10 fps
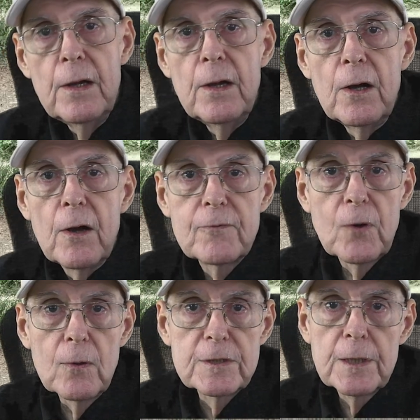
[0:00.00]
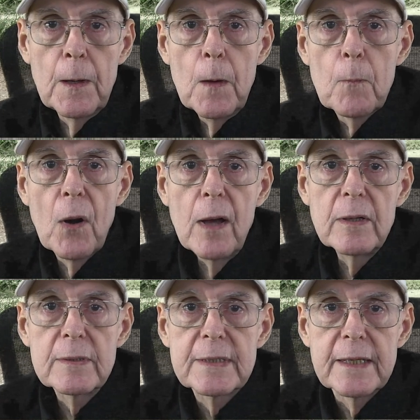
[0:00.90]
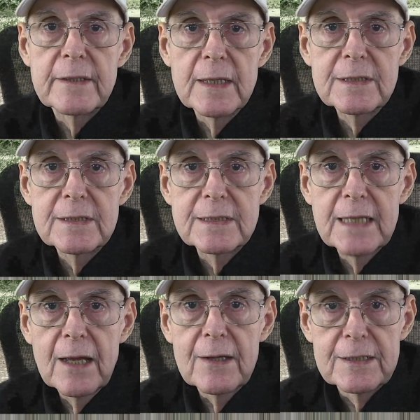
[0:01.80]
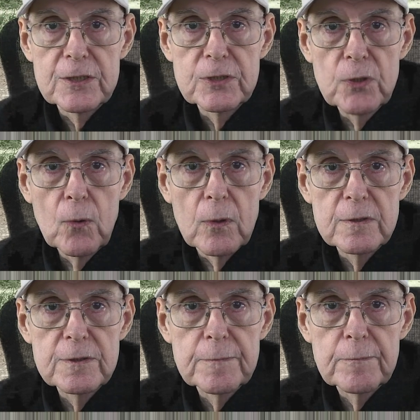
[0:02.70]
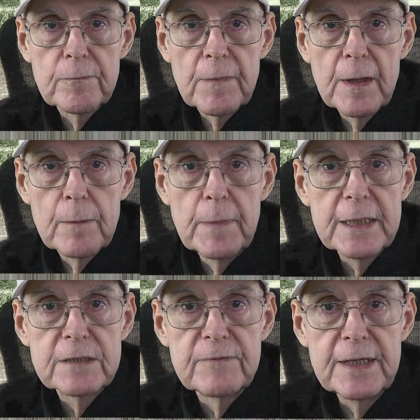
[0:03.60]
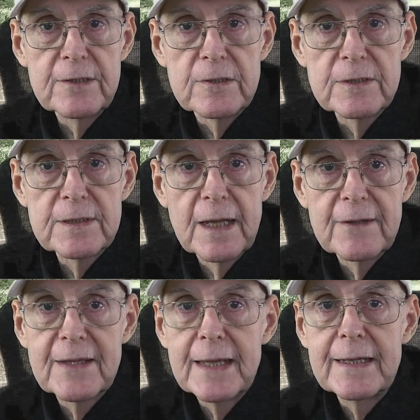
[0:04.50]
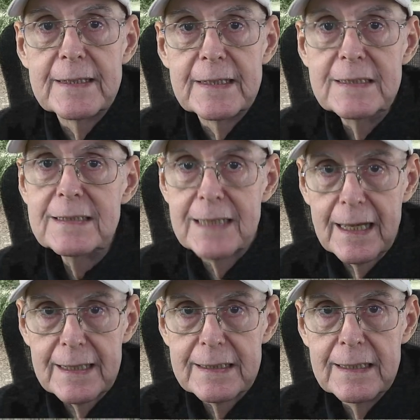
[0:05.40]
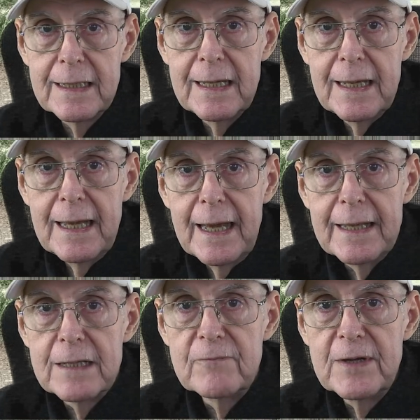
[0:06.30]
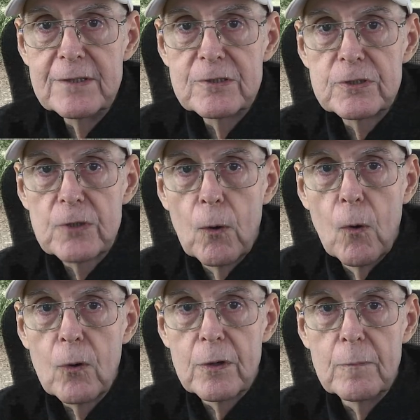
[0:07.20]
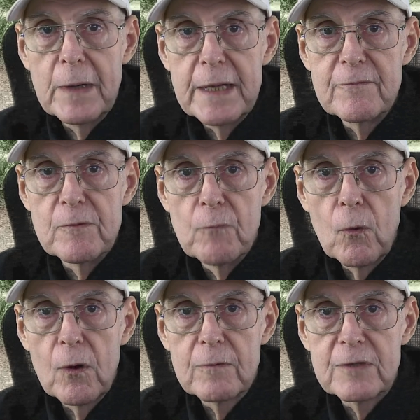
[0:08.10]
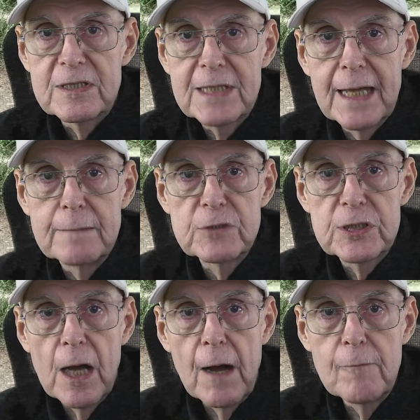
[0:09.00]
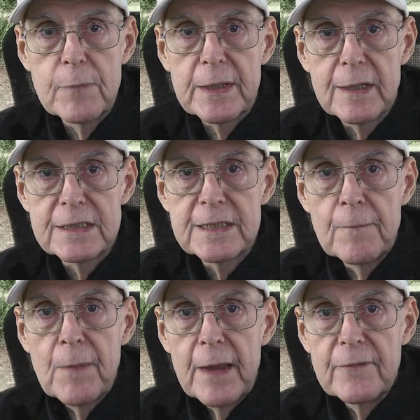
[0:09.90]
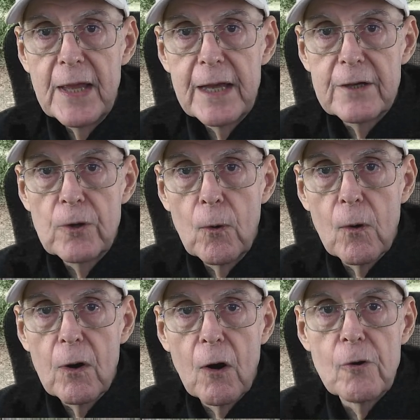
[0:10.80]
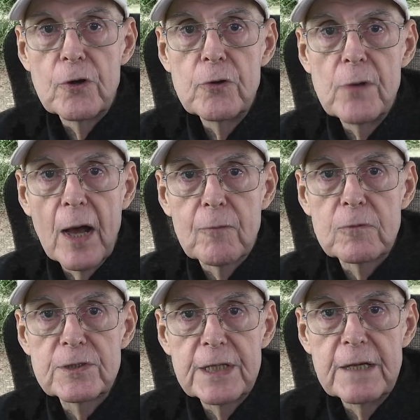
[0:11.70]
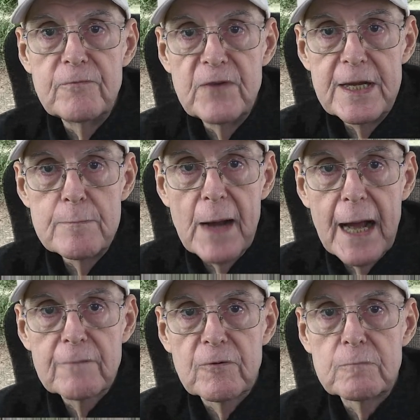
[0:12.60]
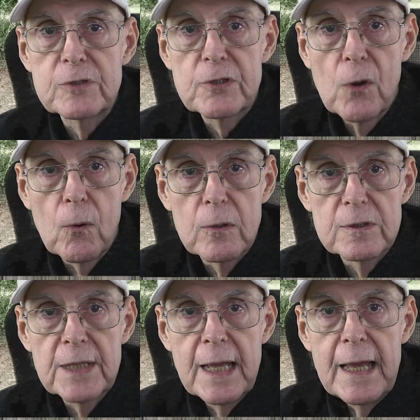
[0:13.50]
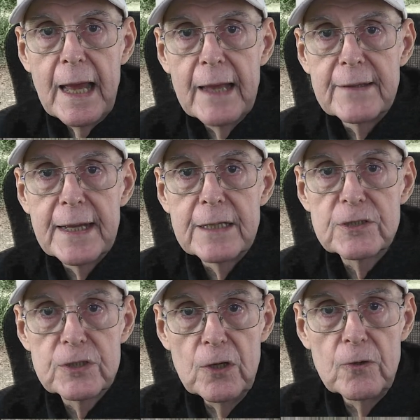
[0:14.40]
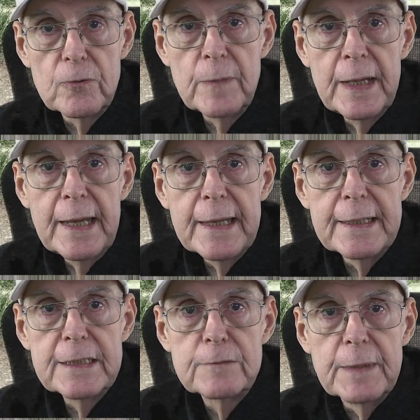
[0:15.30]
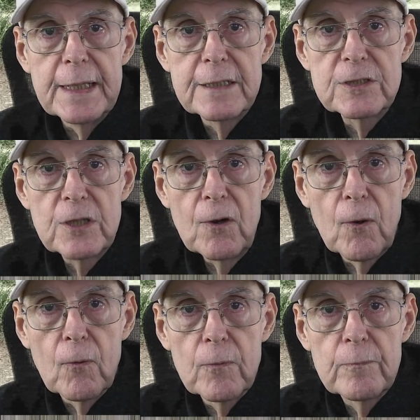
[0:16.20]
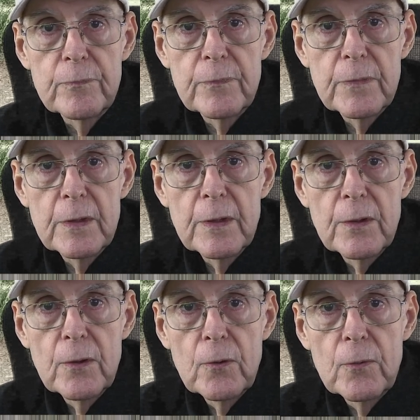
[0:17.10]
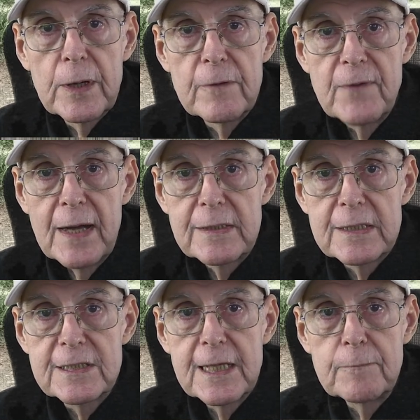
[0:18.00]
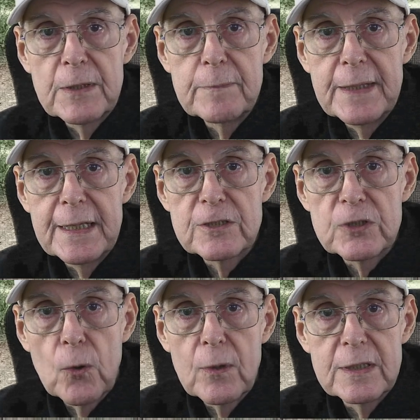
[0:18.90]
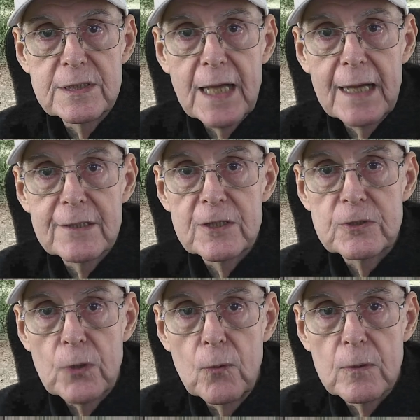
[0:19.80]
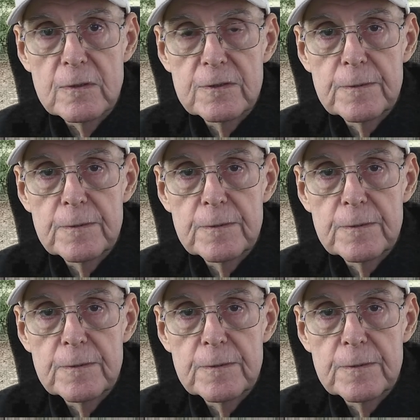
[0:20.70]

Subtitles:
Of course, product that doesn't sell in the stores makes vendors think it is selling, and the vendors order even more of the same stuff because they ignore or do not receive feedback from stores, and they assume it is being sold, when in fact it's simply being stored inside the stores.